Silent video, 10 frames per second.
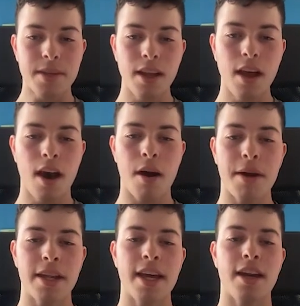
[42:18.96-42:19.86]

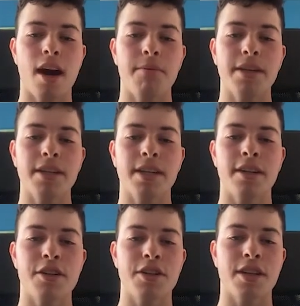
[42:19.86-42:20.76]
And then obviously, in
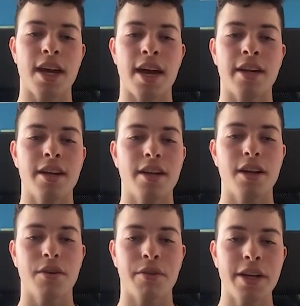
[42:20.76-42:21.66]
addition to that,
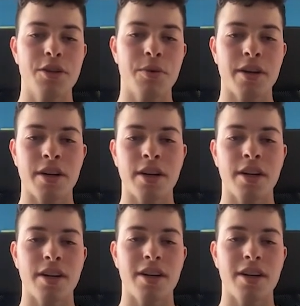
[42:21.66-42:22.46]
read Twitter.